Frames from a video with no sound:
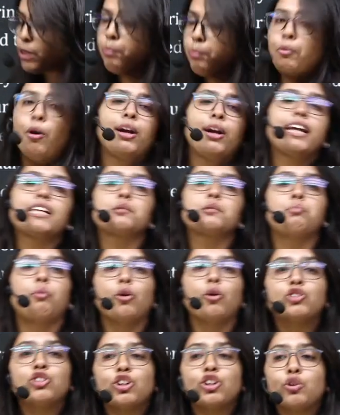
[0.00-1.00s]
exposure
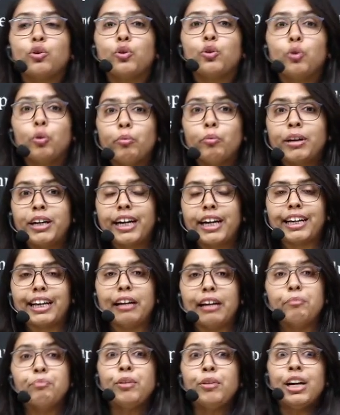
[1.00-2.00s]
to humidity,
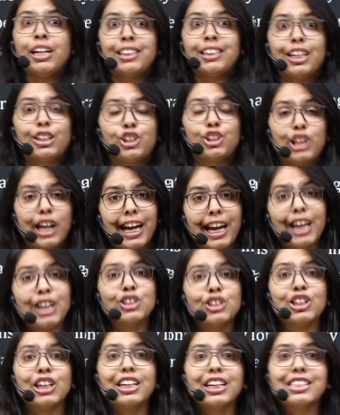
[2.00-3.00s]
the change in
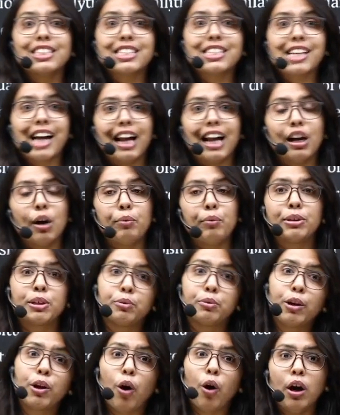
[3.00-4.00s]
its color which we
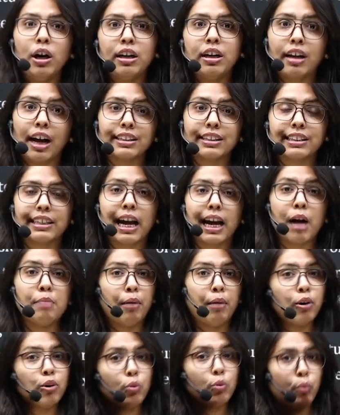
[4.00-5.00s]
call rusting, about
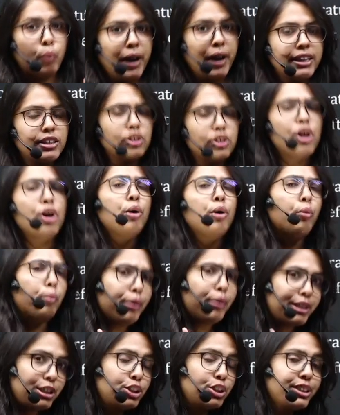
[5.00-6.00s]
which we
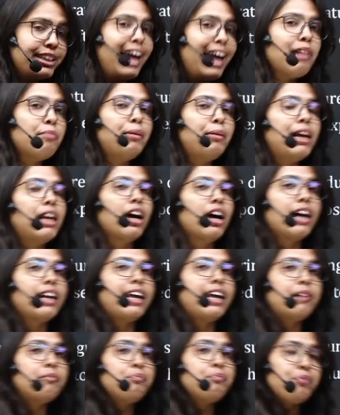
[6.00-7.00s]
shall be learning
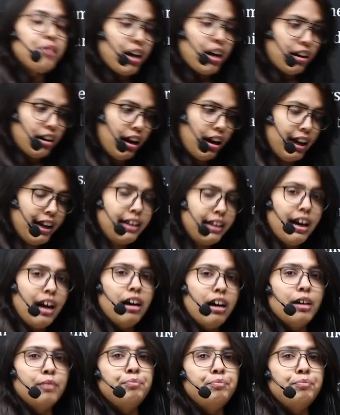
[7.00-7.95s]
now.